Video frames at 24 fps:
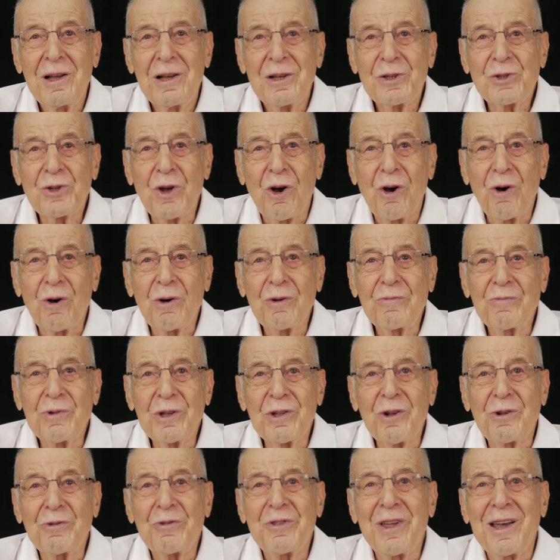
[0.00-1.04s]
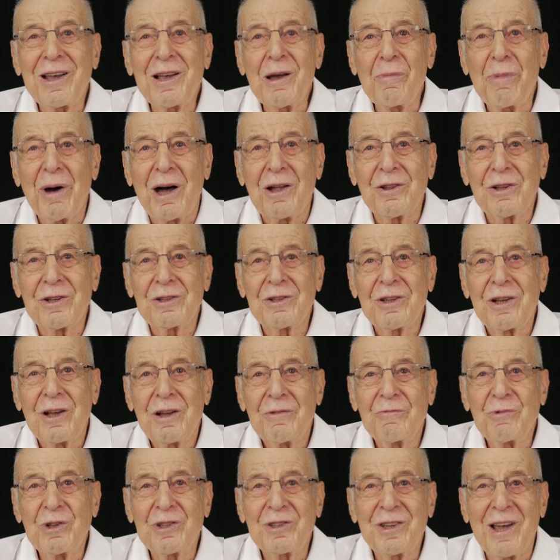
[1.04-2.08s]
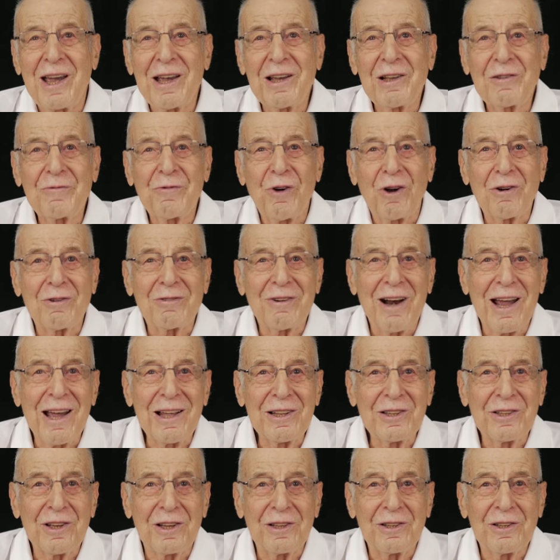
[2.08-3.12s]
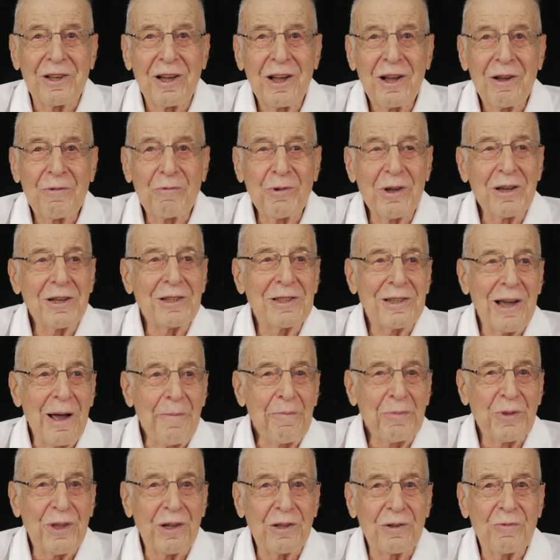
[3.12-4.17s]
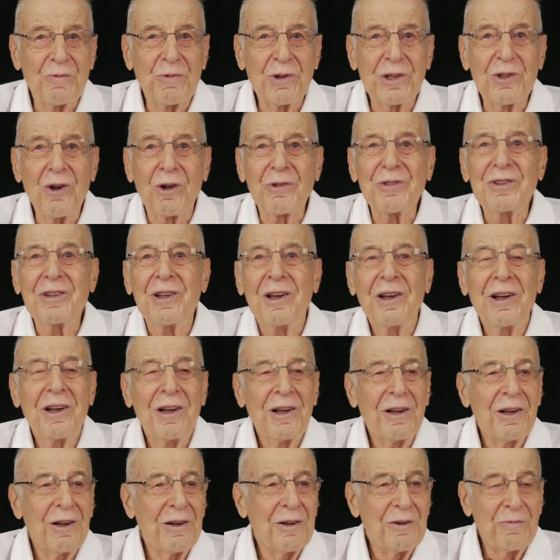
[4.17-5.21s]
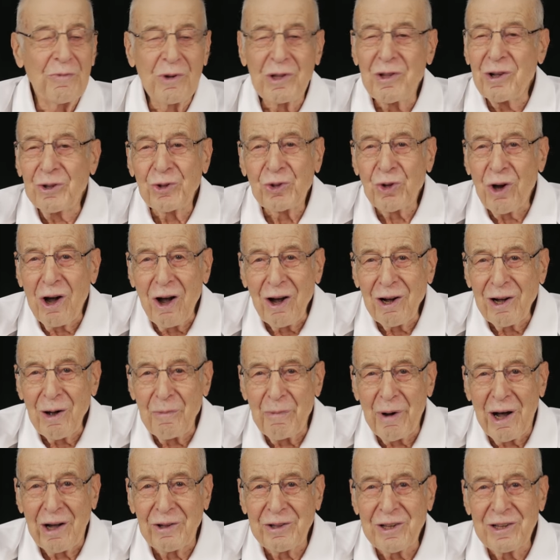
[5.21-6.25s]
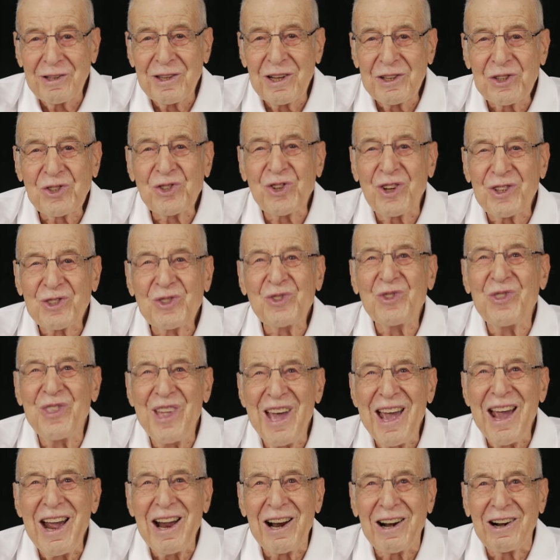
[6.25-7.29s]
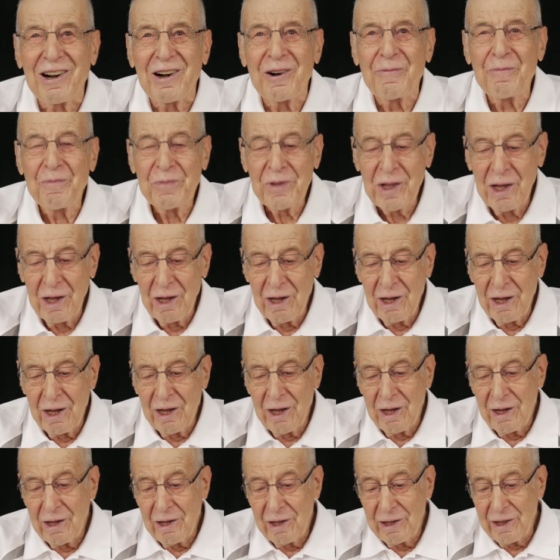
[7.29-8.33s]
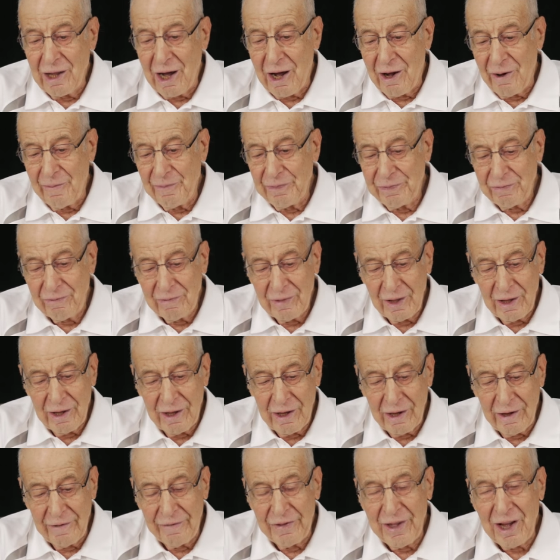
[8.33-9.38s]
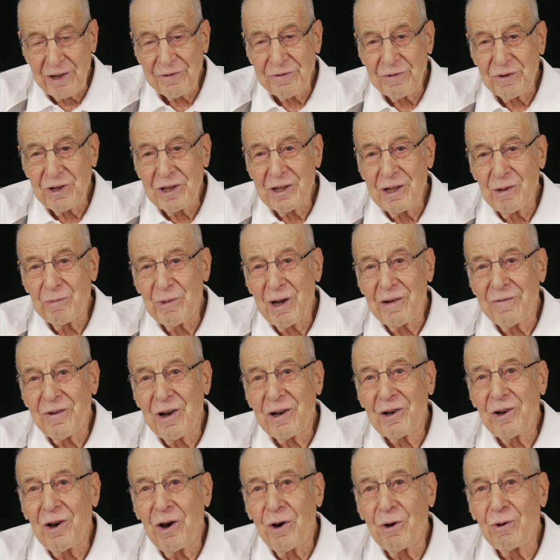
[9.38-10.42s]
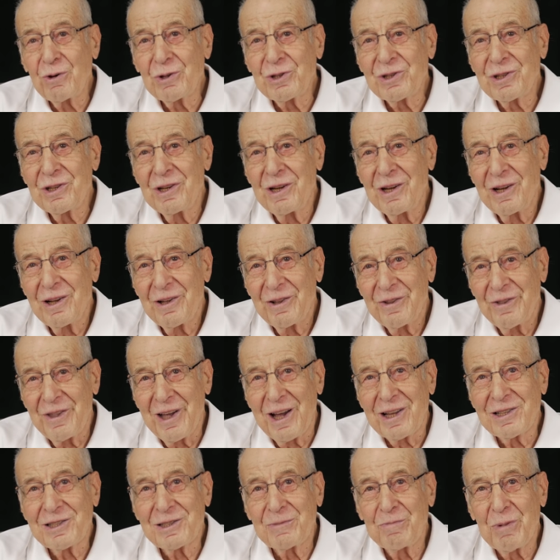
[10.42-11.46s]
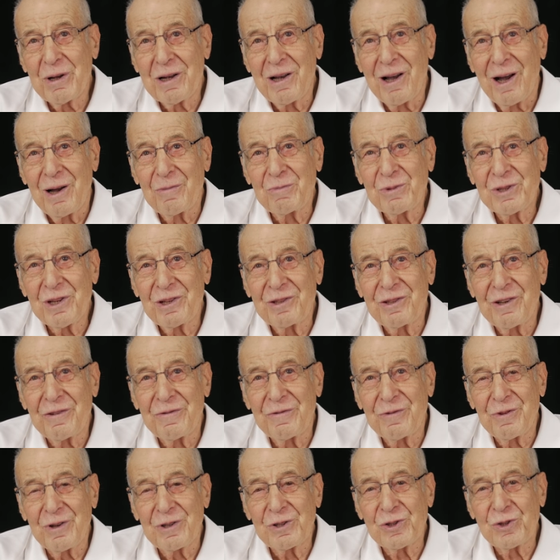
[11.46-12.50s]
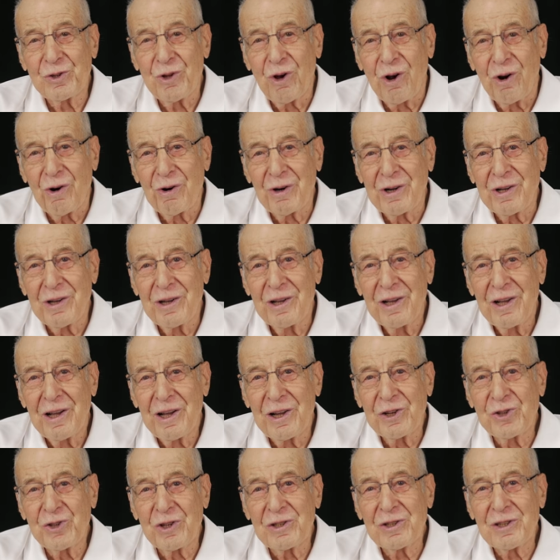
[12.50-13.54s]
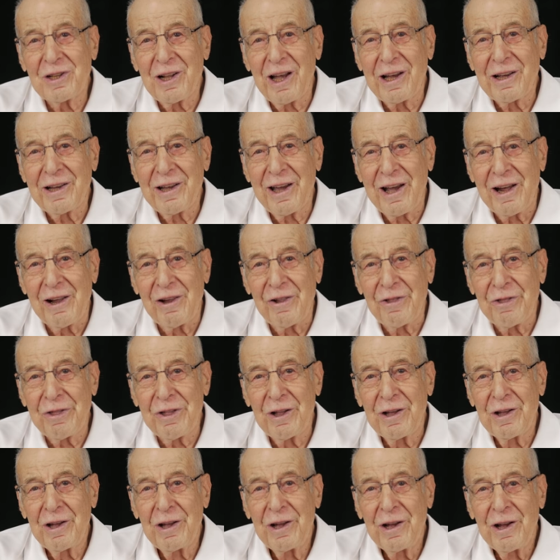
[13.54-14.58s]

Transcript: So we don't think about it. We take it for granted. We accept it. We don't talk about it. It's just there. Now, if that freedom ever goes, that becomes a different story. It's just like health.